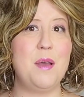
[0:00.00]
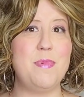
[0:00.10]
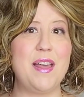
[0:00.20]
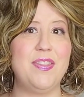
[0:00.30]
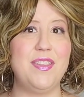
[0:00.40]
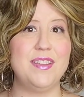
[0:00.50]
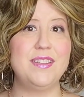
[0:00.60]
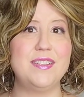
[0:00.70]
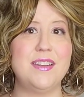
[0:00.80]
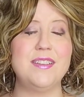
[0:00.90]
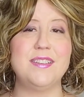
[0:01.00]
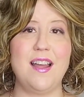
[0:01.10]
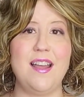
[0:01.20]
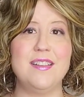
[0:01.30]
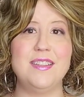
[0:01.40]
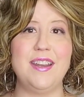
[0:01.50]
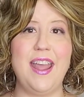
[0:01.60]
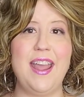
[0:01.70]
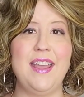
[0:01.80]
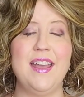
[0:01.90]
about this style
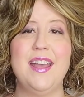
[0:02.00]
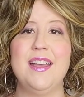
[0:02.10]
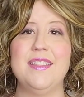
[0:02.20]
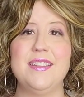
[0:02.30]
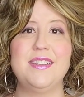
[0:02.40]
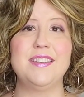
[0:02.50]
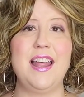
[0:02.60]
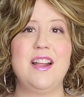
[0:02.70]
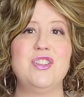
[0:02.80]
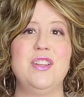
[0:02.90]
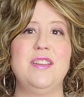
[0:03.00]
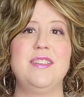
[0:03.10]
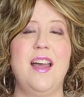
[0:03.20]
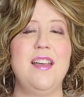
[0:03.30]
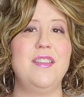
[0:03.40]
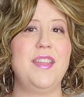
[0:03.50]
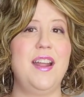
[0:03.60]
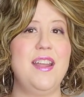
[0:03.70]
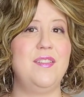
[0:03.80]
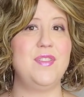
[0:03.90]
today. This is actually a style that
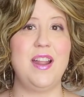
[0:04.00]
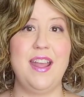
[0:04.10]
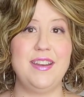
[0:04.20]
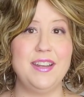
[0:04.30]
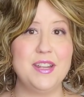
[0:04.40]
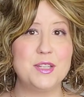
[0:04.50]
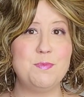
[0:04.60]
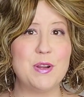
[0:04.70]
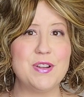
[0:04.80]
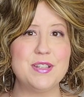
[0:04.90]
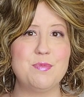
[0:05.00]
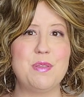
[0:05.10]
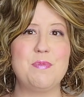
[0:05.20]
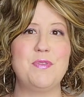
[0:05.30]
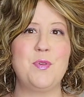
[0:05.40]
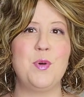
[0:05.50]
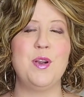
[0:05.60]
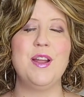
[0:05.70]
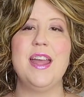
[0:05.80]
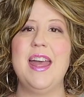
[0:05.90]
I have not had any experience with
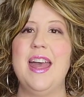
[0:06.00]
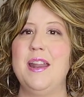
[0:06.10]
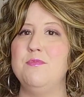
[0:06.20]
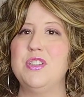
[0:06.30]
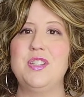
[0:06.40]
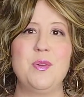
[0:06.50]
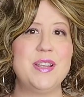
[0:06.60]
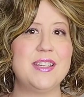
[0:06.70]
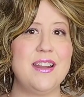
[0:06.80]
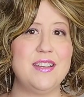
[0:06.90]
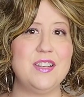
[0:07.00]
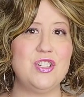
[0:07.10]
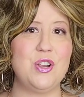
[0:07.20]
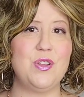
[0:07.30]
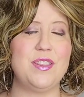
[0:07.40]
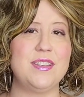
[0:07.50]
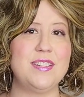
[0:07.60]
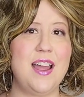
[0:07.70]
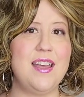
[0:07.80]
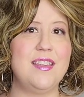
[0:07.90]
before, and I'm just so excited to show you the
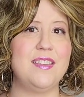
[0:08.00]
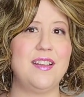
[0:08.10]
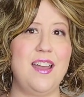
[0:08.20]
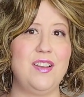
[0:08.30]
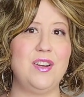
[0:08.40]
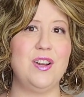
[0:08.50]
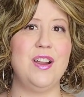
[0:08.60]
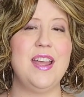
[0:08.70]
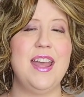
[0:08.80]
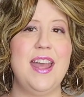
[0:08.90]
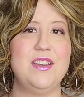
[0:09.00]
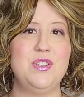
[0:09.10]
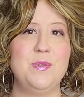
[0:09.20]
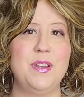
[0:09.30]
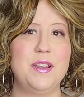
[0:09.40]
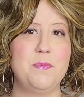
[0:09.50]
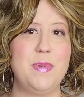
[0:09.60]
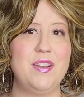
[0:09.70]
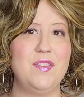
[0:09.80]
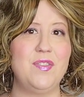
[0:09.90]
style, the color, and do a little
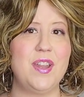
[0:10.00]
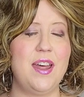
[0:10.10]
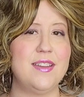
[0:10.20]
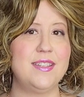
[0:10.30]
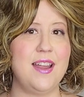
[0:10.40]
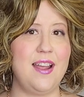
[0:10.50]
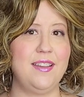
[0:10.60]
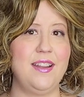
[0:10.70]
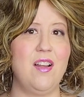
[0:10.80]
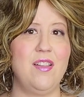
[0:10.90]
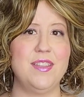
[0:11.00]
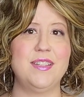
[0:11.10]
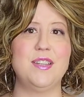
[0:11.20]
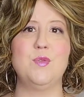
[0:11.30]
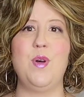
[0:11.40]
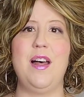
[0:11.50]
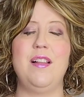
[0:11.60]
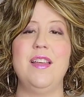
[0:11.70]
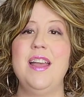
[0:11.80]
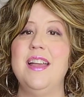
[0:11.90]
bit of uh, styling on this as well.